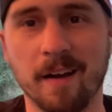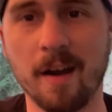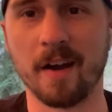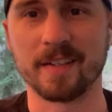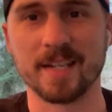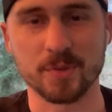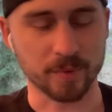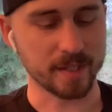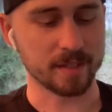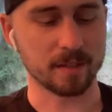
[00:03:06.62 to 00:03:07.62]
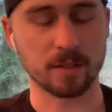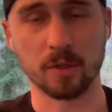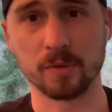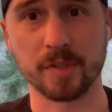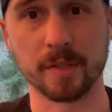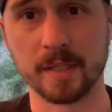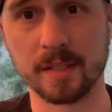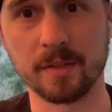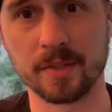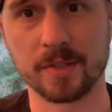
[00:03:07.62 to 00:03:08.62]
All right, guys, we're getting close to the end
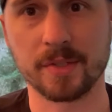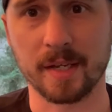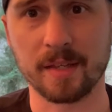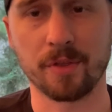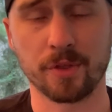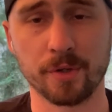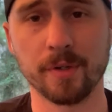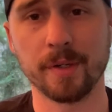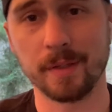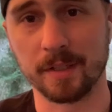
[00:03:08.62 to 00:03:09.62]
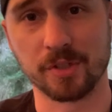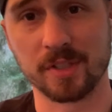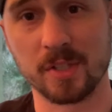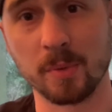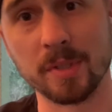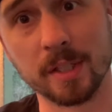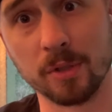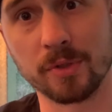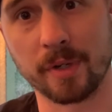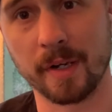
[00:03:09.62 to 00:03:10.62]
of the second third. As you can see, we did
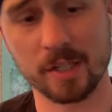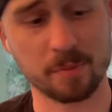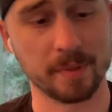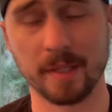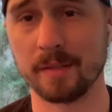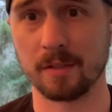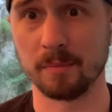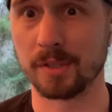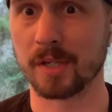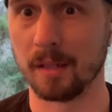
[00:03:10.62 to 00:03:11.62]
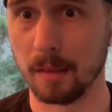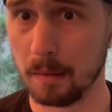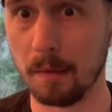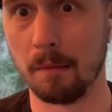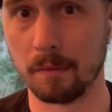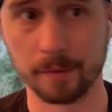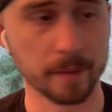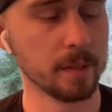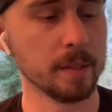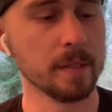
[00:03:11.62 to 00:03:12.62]
lose our ash, but that sumbitch got long.
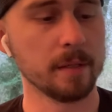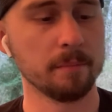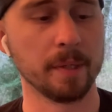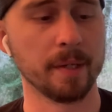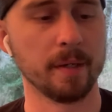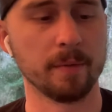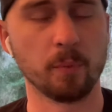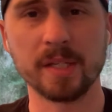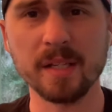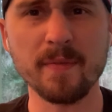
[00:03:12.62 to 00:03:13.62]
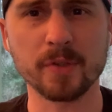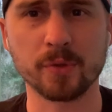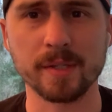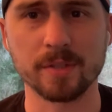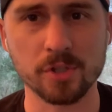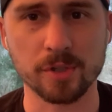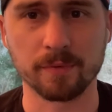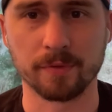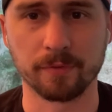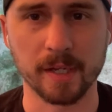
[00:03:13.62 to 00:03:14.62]
But we did have a transition of
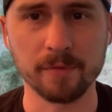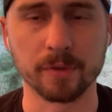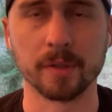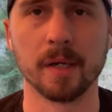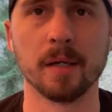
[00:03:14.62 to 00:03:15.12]
a flavor.